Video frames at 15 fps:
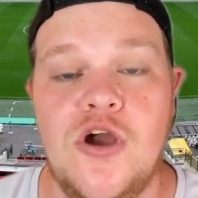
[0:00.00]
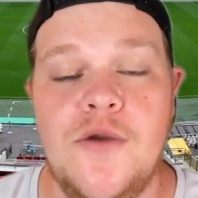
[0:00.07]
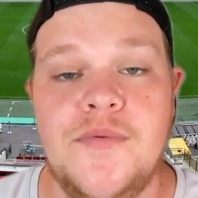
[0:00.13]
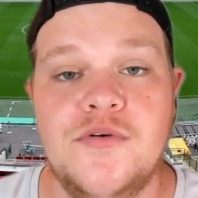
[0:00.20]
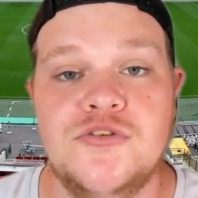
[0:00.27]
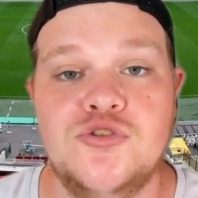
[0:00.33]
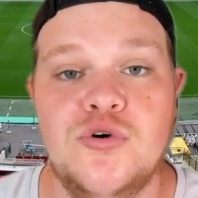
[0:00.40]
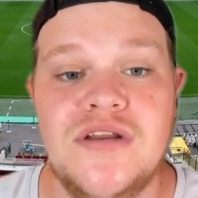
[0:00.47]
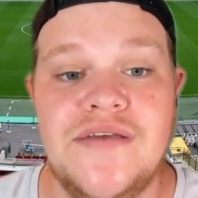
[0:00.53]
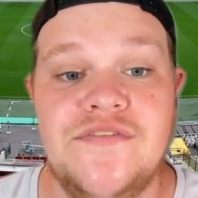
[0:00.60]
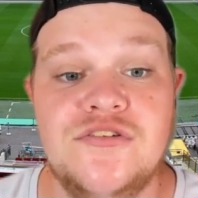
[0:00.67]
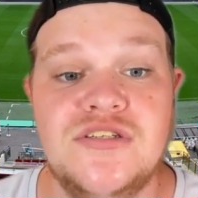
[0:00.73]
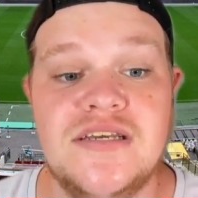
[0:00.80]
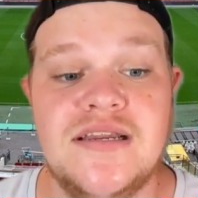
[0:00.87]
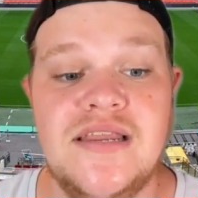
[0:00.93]
I hope you enjoyed it. If
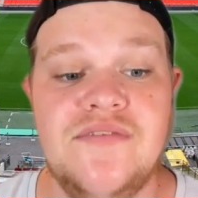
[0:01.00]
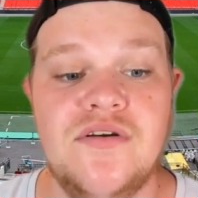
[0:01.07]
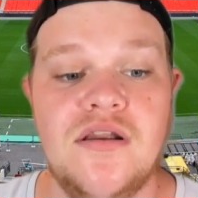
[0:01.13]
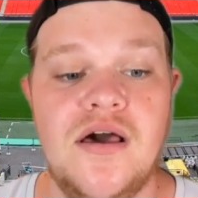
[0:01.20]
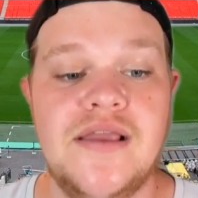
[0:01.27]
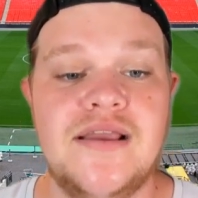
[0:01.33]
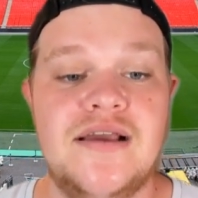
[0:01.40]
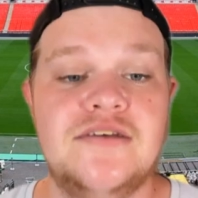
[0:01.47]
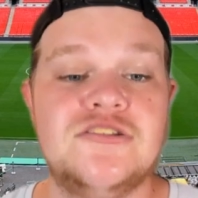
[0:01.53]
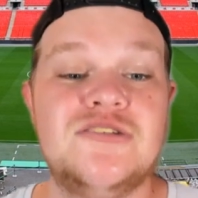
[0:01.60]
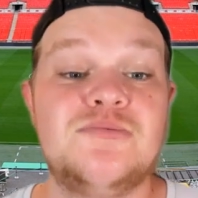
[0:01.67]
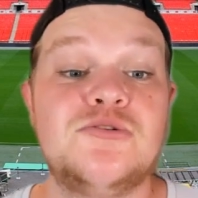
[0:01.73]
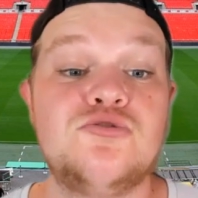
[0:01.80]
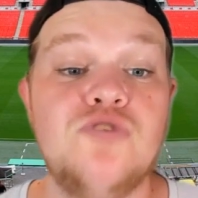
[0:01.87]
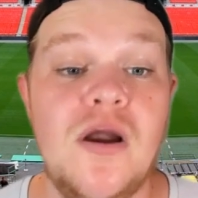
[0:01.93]
you did, leave a like and
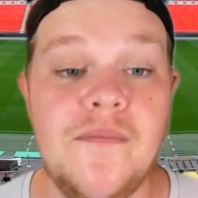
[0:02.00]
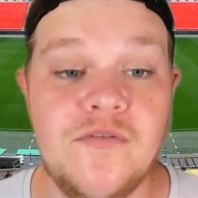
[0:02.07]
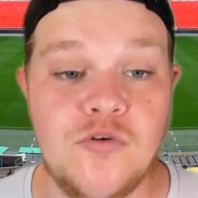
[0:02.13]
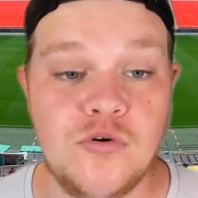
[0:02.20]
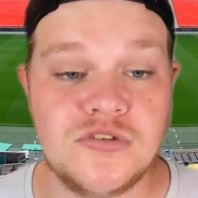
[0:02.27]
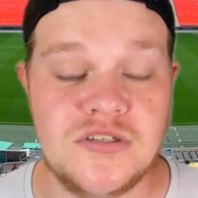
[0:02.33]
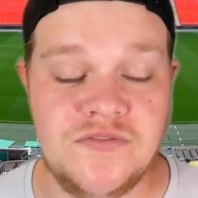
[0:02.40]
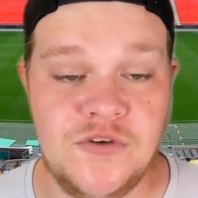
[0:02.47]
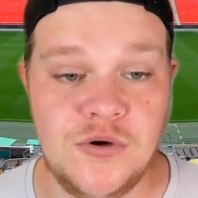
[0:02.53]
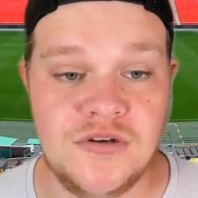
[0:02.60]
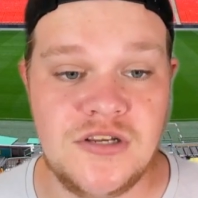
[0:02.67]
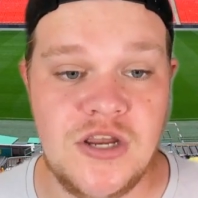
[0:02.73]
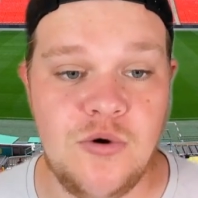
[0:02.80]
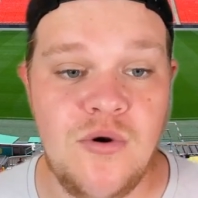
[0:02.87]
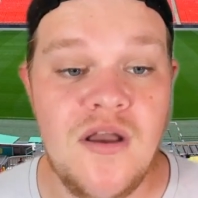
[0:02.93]
subscribe, of course, if you're
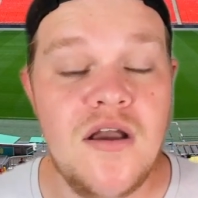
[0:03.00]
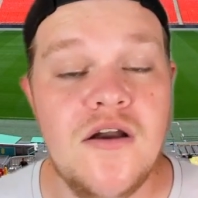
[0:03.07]
new,